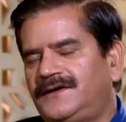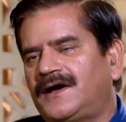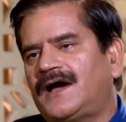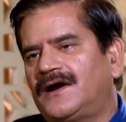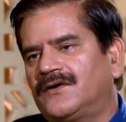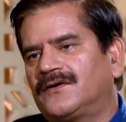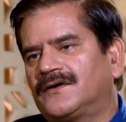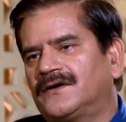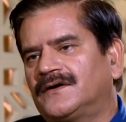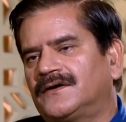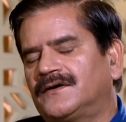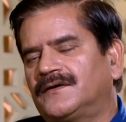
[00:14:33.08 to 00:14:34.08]
dialogue
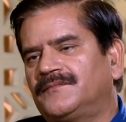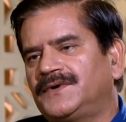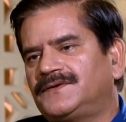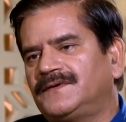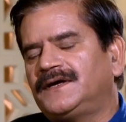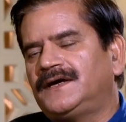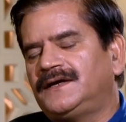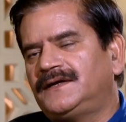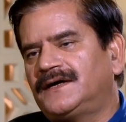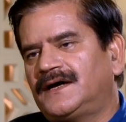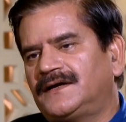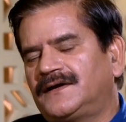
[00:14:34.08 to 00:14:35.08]
uh, between
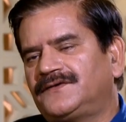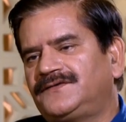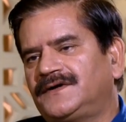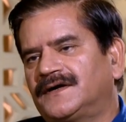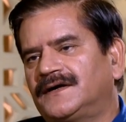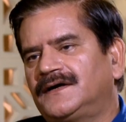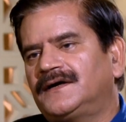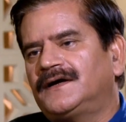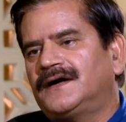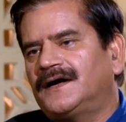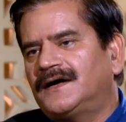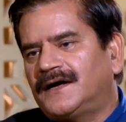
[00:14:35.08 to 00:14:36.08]
India and Russia,
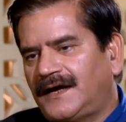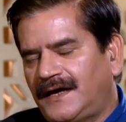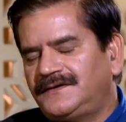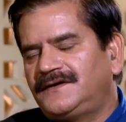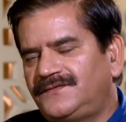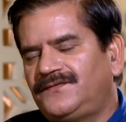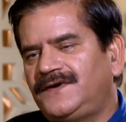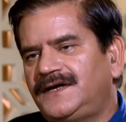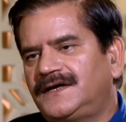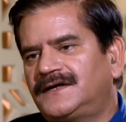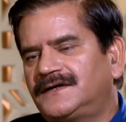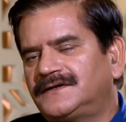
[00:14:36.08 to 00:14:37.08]
uh, has it
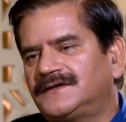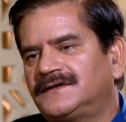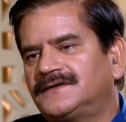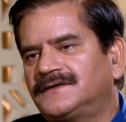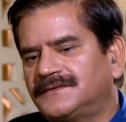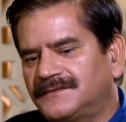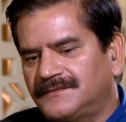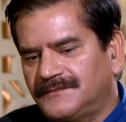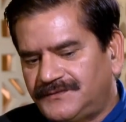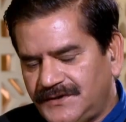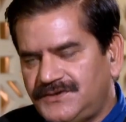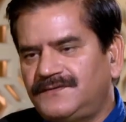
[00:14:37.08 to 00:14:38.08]
figured the
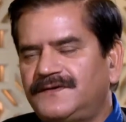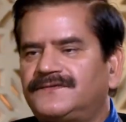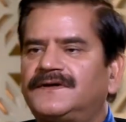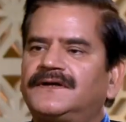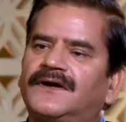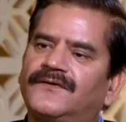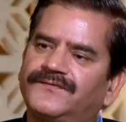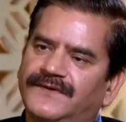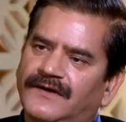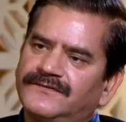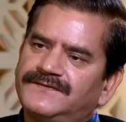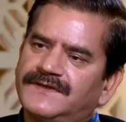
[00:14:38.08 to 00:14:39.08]
situation of
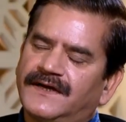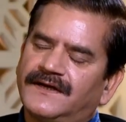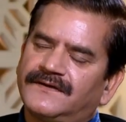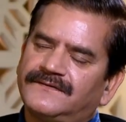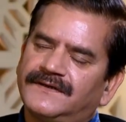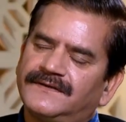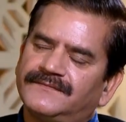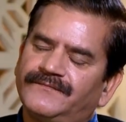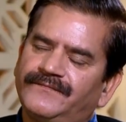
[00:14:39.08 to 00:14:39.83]
South China Sea?